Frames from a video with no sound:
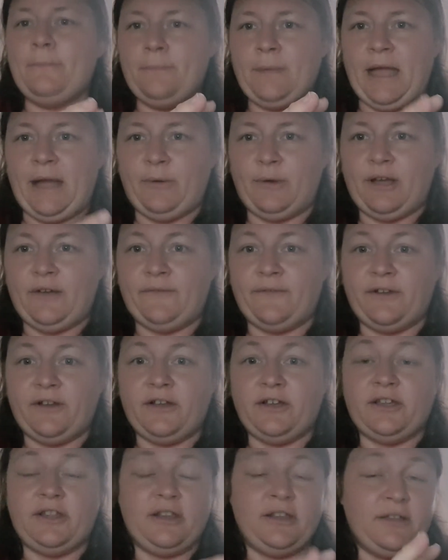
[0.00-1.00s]

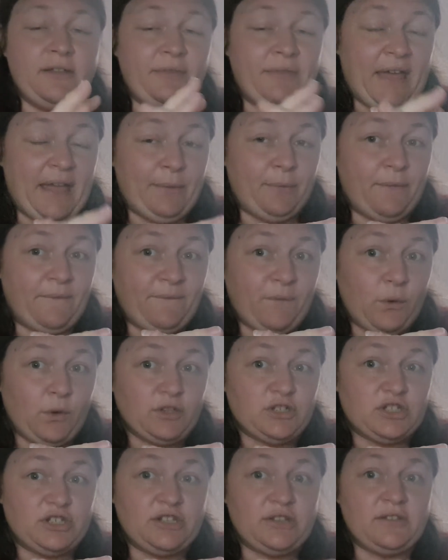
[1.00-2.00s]
However, they were
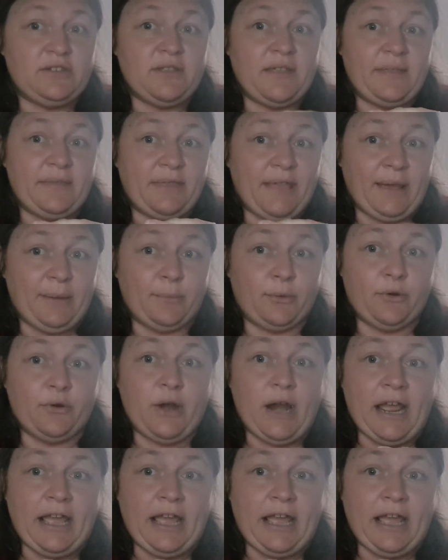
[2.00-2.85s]
fortunate that they were